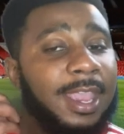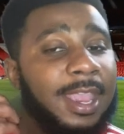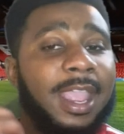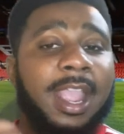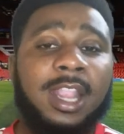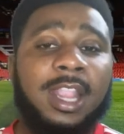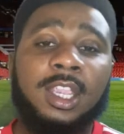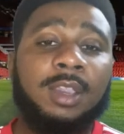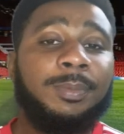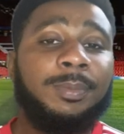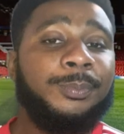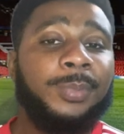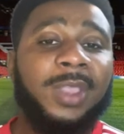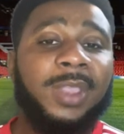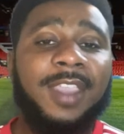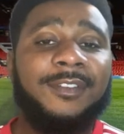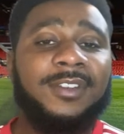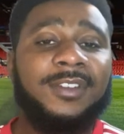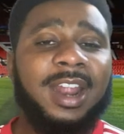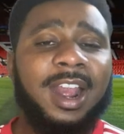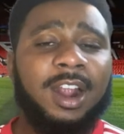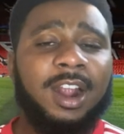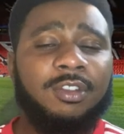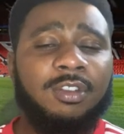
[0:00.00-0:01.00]
And you
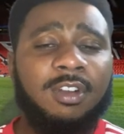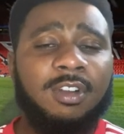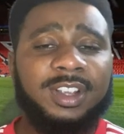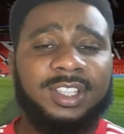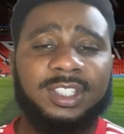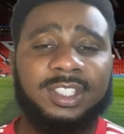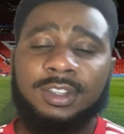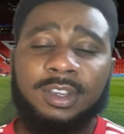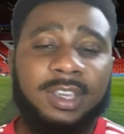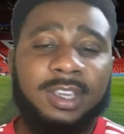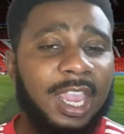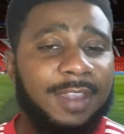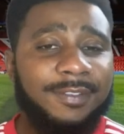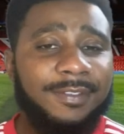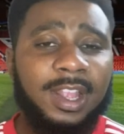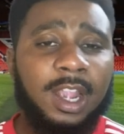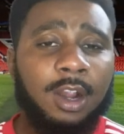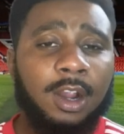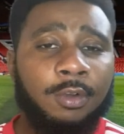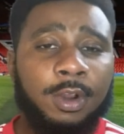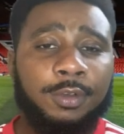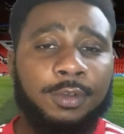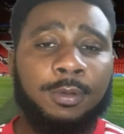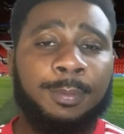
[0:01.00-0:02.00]
gave it that cross. You gave it
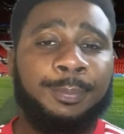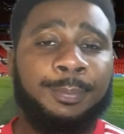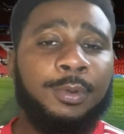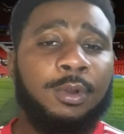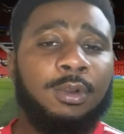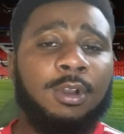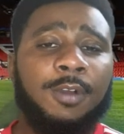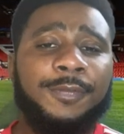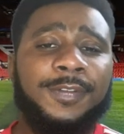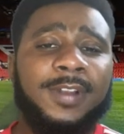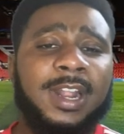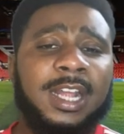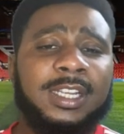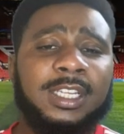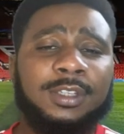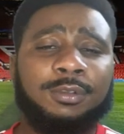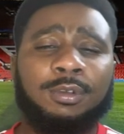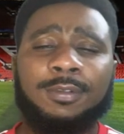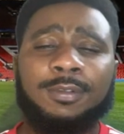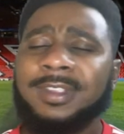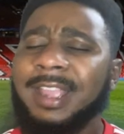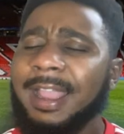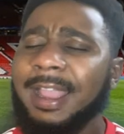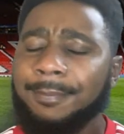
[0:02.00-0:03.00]
that cross with Bruno Fernandes
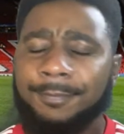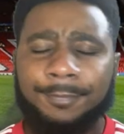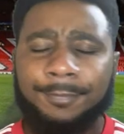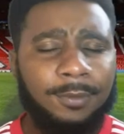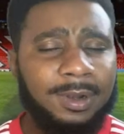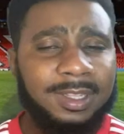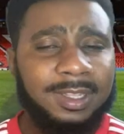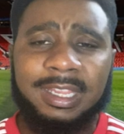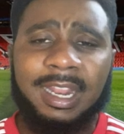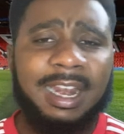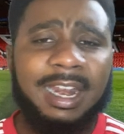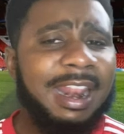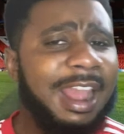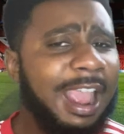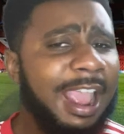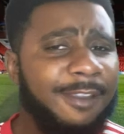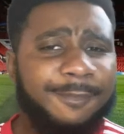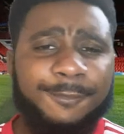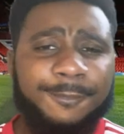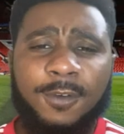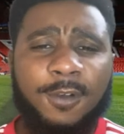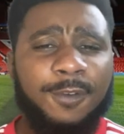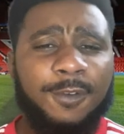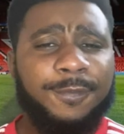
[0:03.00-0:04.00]
with that
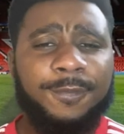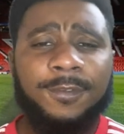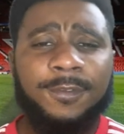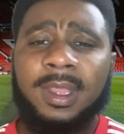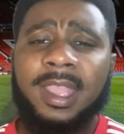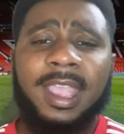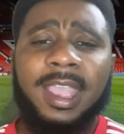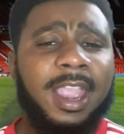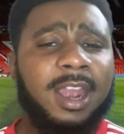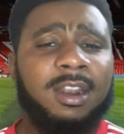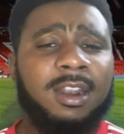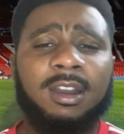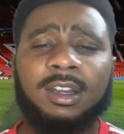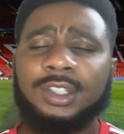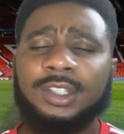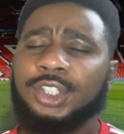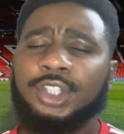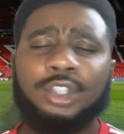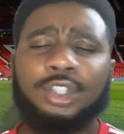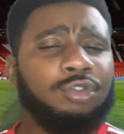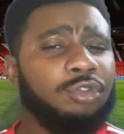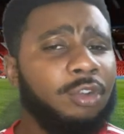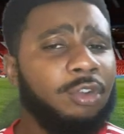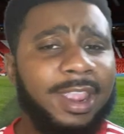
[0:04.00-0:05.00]
delightful header
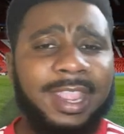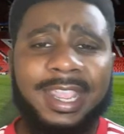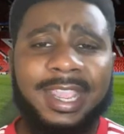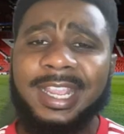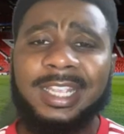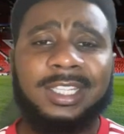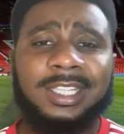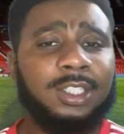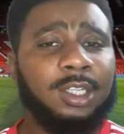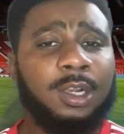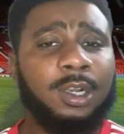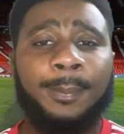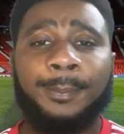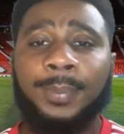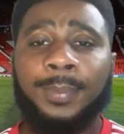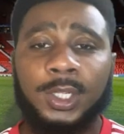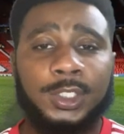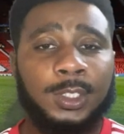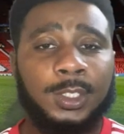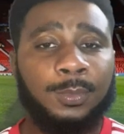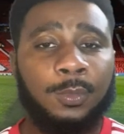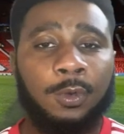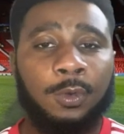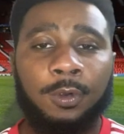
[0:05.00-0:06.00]
straight into the
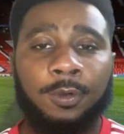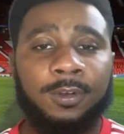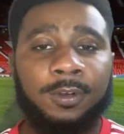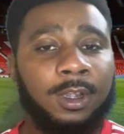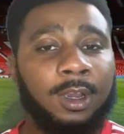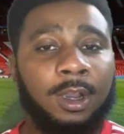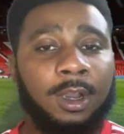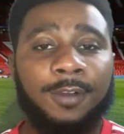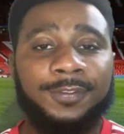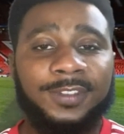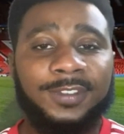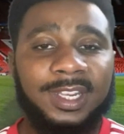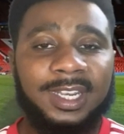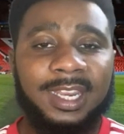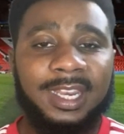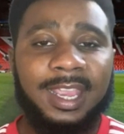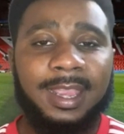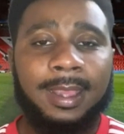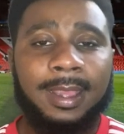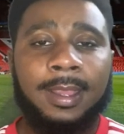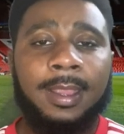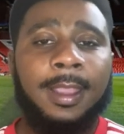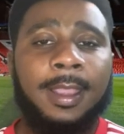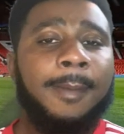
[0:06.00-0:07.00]
bottom corner of the
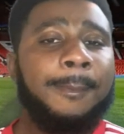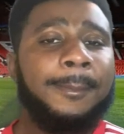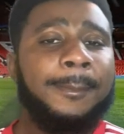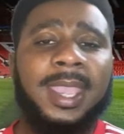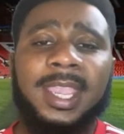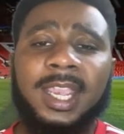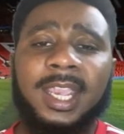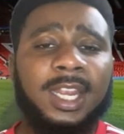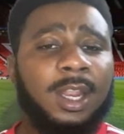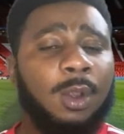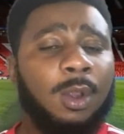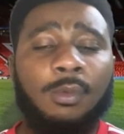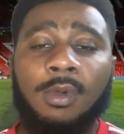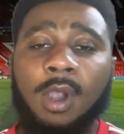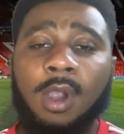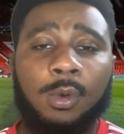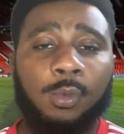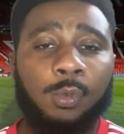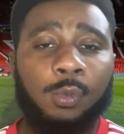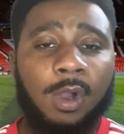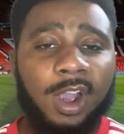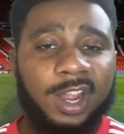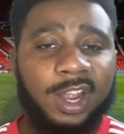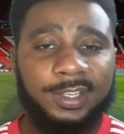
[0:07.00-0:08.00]
net, making it
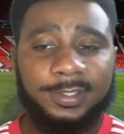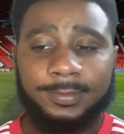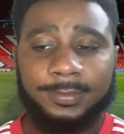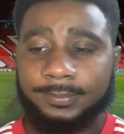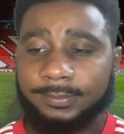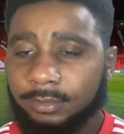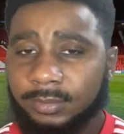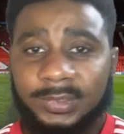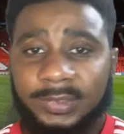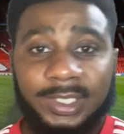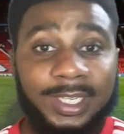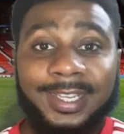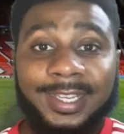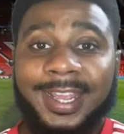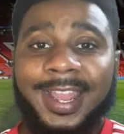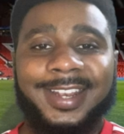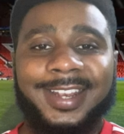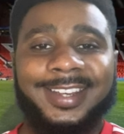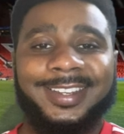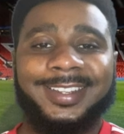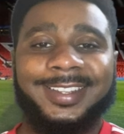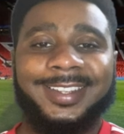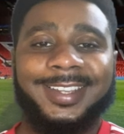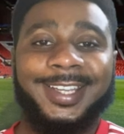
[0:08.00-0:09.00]
1-1. And
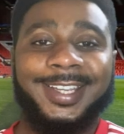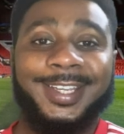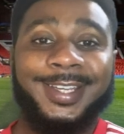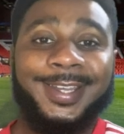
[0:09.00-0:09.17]
then